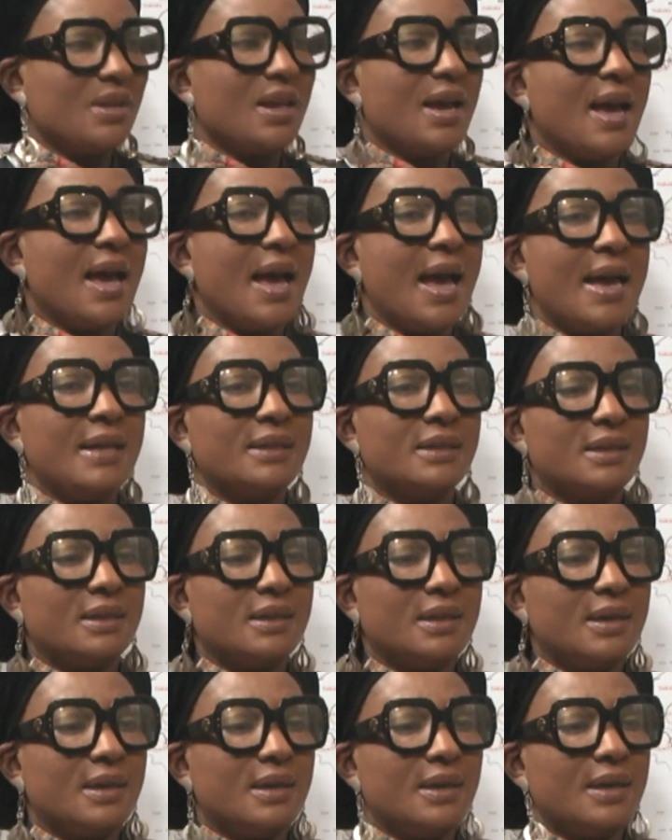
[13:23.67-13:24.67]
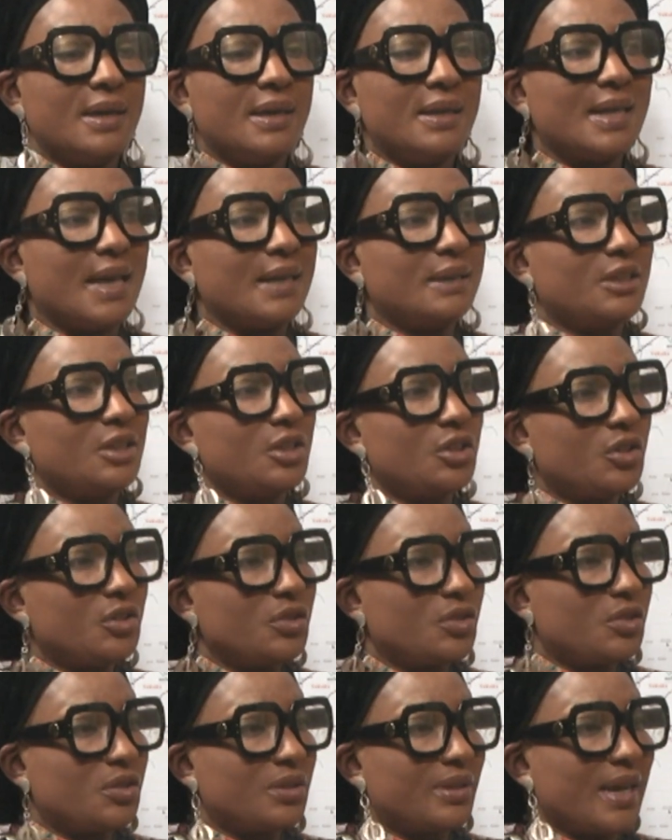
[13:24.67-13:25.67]
and in addition
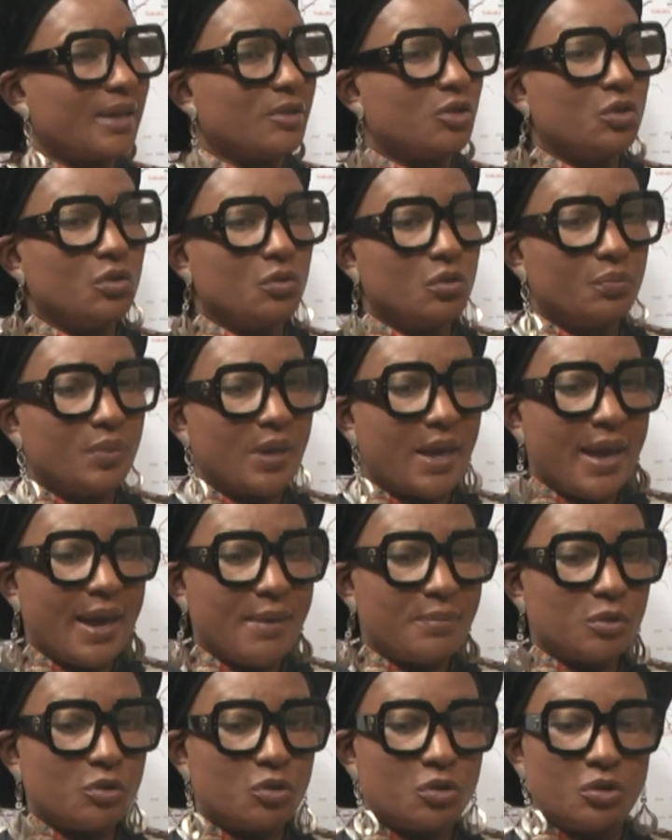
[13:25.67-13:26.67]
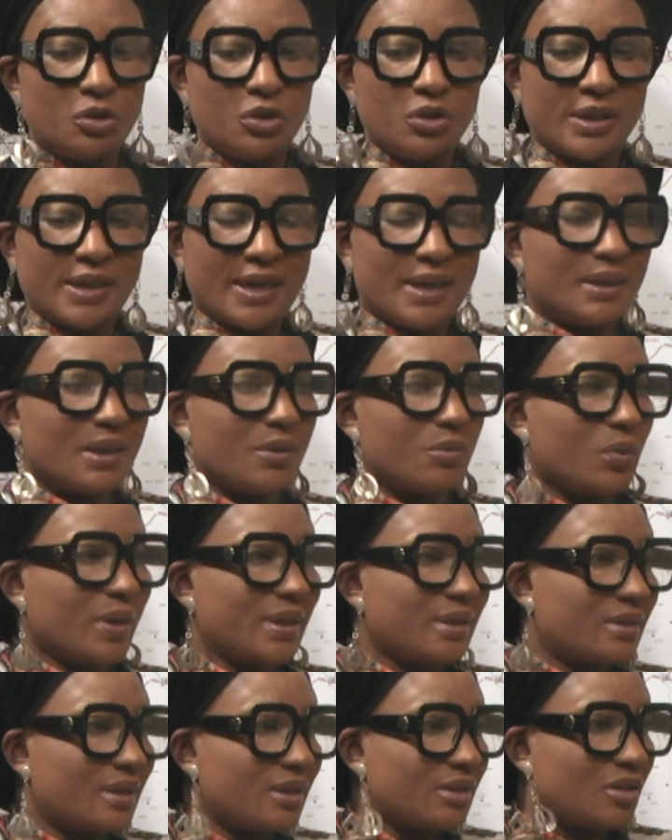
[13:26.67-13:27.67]
to that, you will be able to look at the
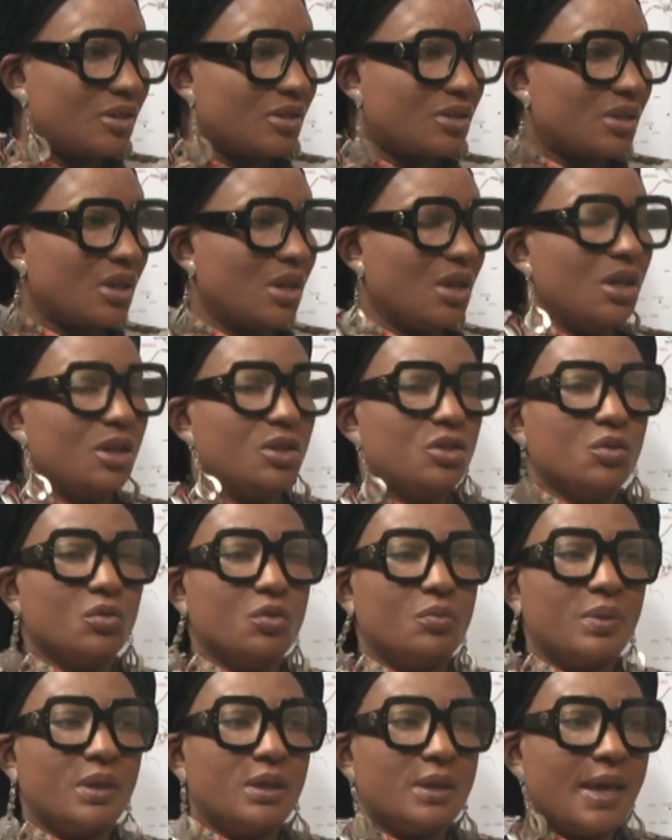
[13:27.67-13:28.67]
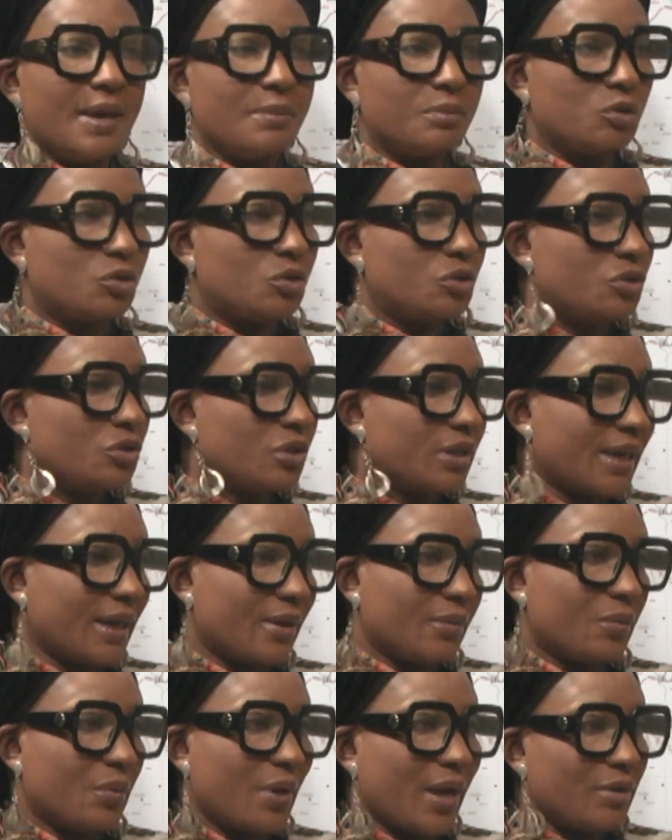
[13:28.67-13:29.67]
wastages, you will be able to look at
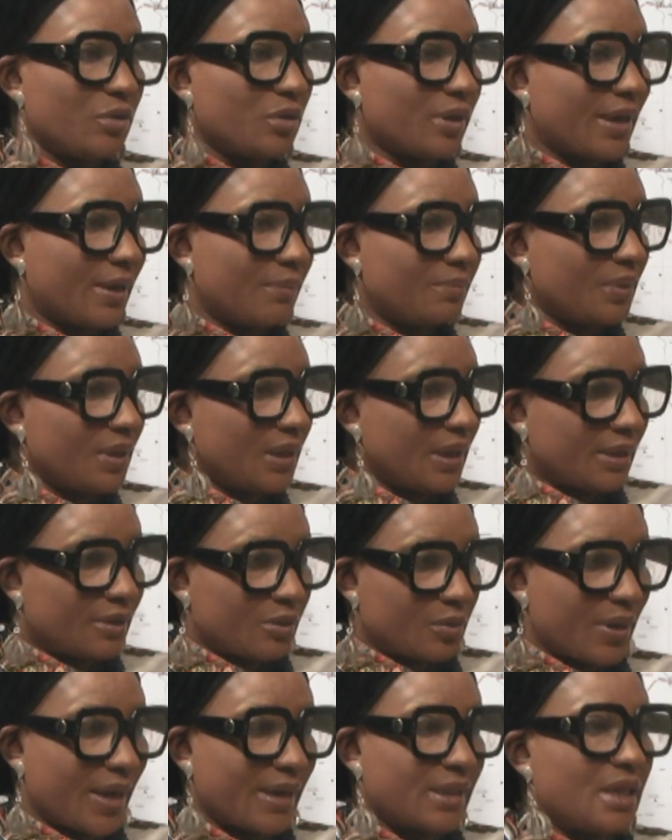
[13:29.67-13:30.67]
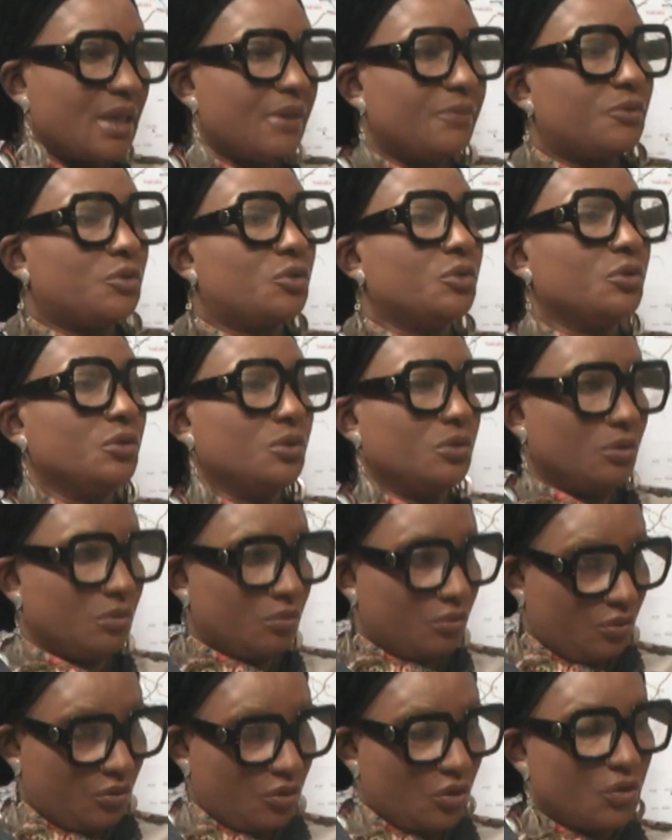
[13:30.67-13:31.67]
where you can be creative to,
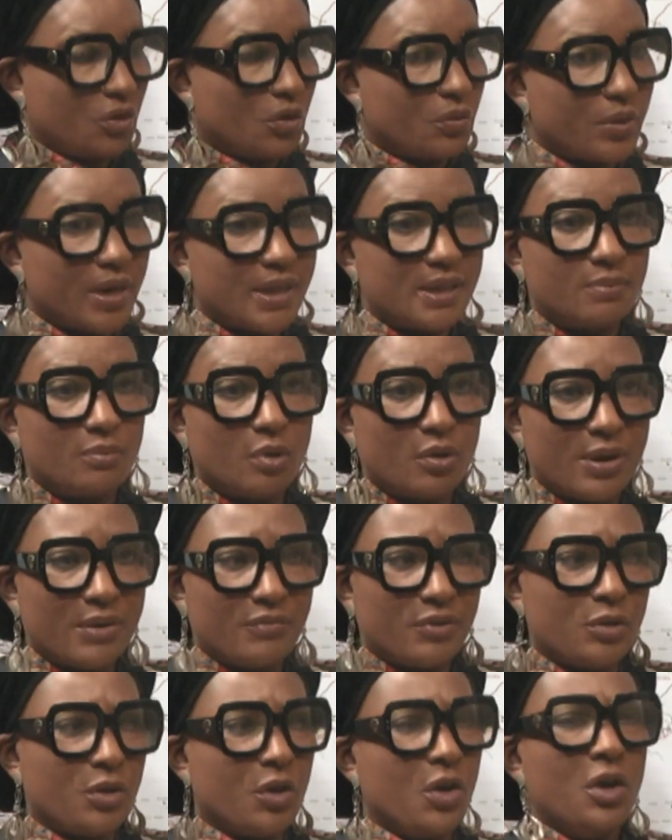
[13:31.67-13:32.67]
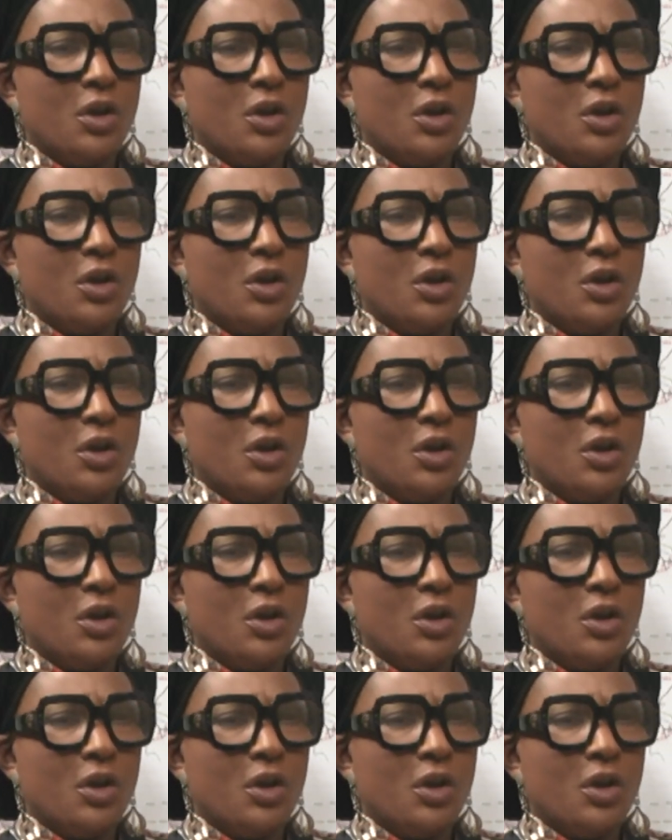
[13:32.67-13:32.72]
you know, raise more revenue.